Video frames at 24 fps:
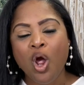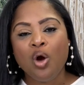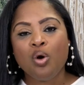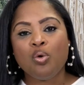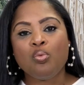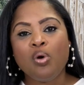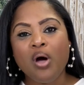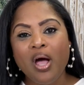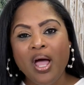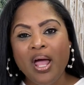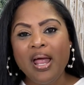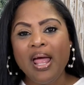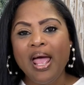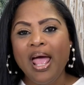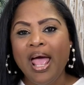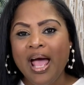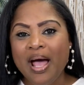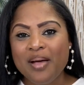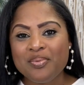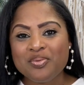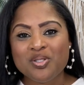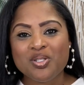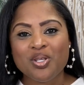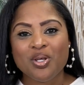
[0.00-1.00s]
what
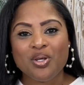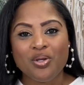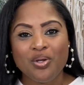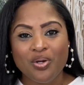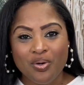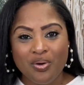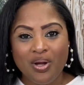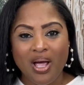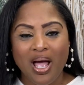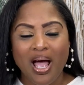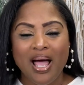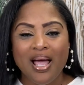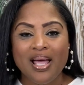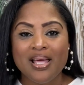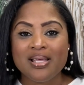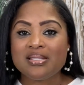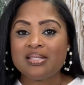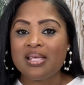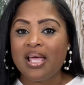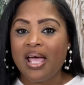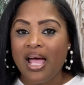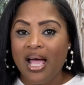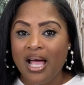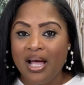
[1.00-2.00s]
apps do you
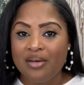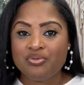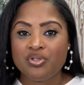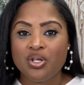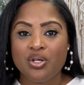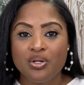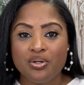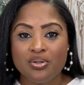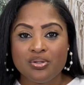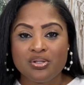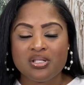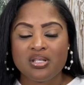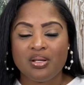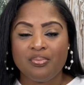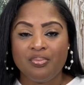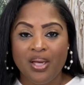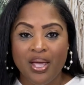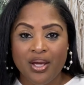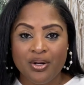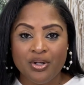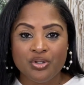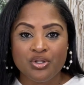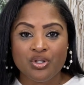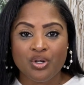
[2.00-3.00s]
guys have to use to
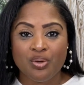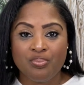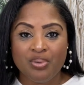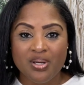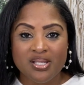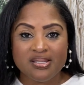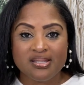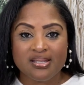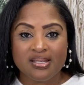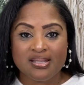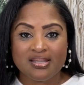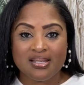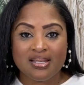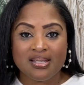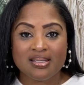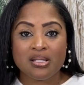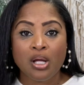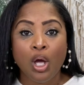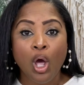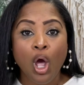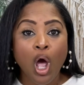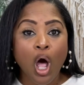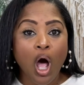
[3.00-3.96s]
manage your businesses